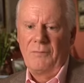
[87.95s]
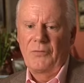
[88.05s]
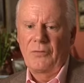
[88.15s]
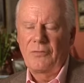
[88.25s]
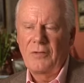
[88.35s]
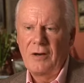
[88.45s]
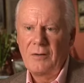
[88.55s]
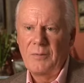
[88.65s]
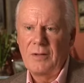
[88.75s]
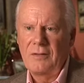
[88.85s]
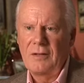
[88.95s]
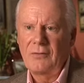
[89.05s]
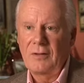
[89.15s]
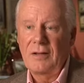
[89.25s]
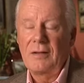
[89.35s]
sort of therapy and
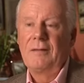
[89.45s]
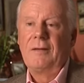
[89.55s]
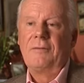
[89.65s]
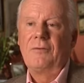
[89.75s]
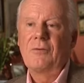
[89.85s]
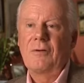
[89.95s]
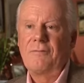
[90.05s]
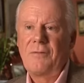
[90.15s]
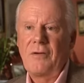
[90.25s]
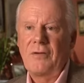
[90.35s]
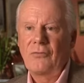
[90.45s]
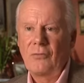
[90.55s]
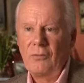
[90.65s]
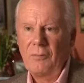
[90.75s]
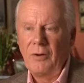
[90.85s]
things like that, you've got a very
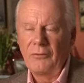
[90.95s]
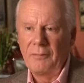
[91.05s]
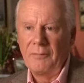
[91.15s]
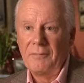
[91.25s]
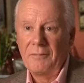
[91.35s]
sore bottom."